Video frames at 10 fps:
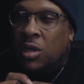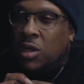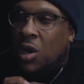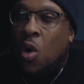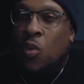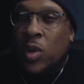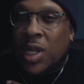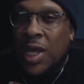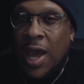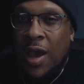don't
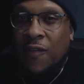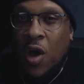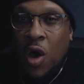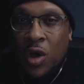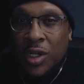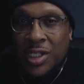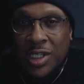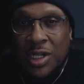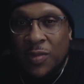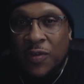really have all the
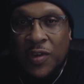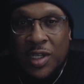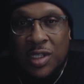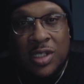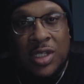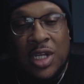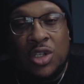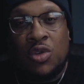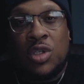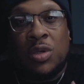cinema features
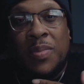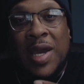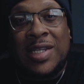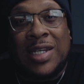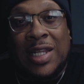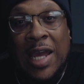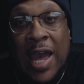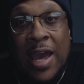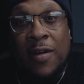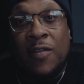that you should basically
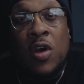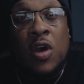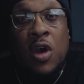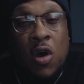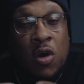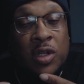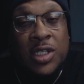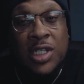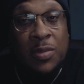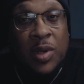have on a
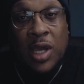cinema